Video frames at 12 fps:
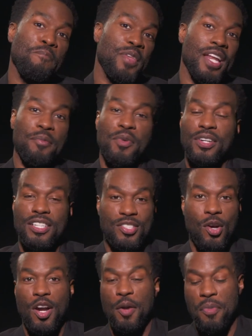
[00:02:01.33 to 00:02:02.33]
then I'm gonna
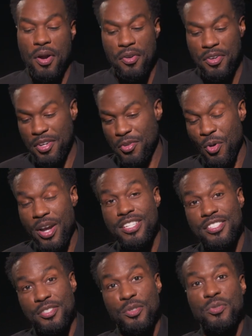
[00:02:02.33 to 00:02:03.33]
talk about gray
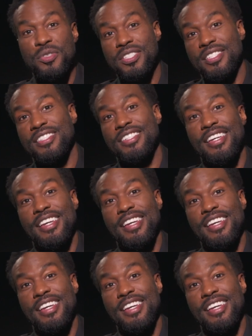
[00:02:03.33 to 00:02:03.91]
suits